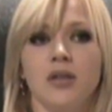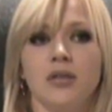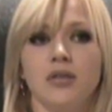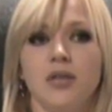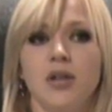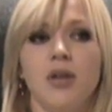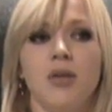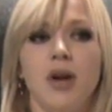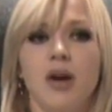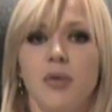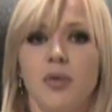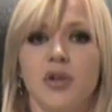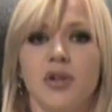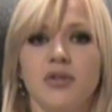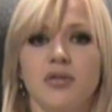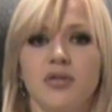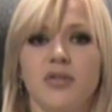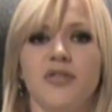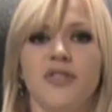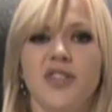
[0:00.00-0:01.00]
No, I
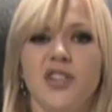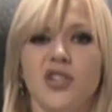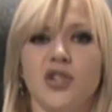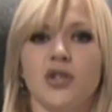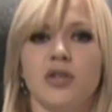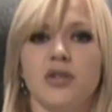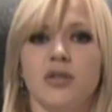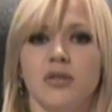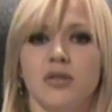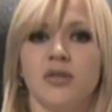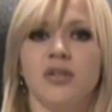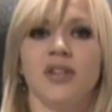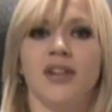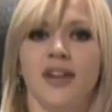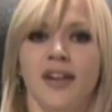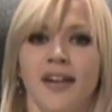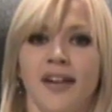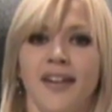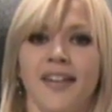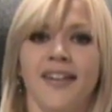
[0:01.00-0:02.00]
wanted to do features.
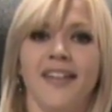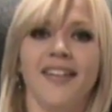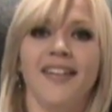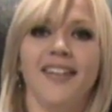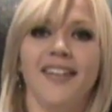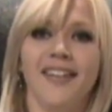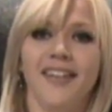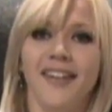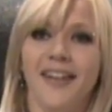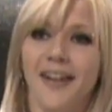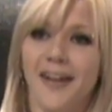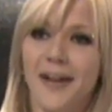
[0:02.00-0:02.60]
oh,